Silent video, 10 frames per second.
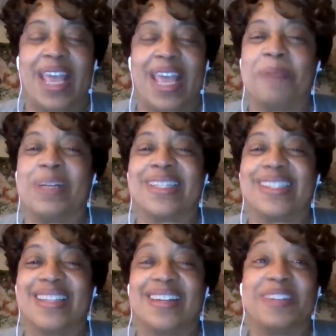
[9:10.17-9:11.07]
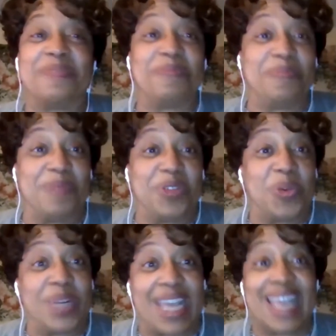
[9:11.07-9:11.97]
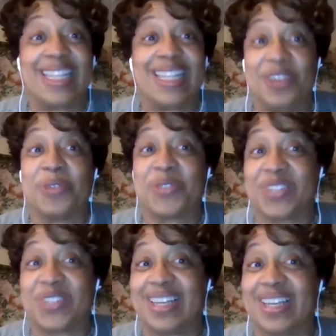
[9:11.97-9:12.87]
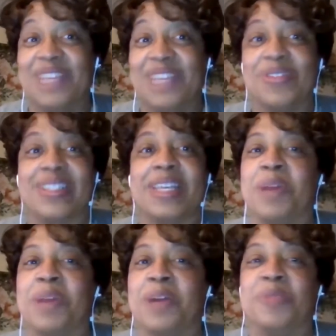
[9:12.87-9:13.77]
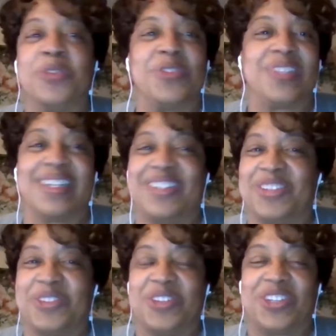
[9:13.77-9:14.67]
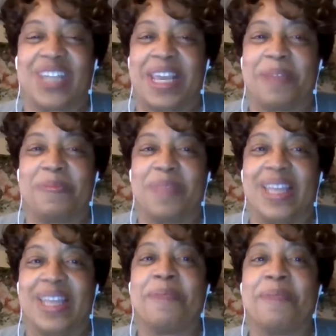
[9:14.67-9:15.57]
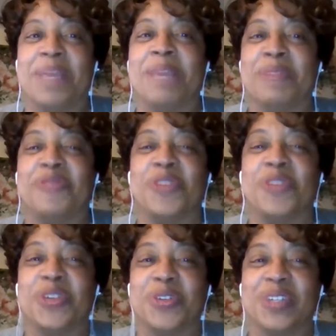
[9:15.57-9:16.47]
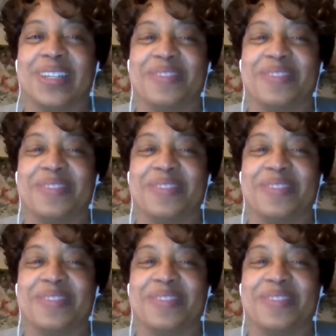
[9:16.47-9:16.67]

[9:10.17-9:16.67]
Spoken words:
And my son, my 28-year-old son, even said, "Mom, you're such in good shape." And that made me feel good.